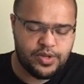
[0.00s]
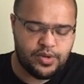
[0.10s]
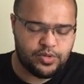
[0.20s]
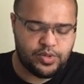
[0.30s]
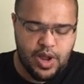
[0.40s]
to
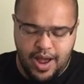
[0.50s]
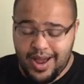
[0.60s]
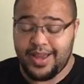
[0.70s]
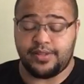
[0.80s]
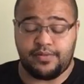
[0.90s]
your
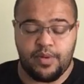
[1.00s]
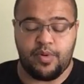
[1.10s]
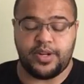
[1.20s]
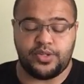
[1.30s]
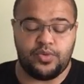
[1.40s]
highest
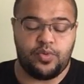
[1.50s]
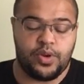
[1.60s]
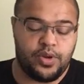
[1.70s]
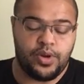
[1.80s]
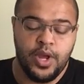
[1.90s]
vibrational
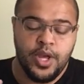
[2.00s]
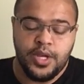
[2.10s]
good.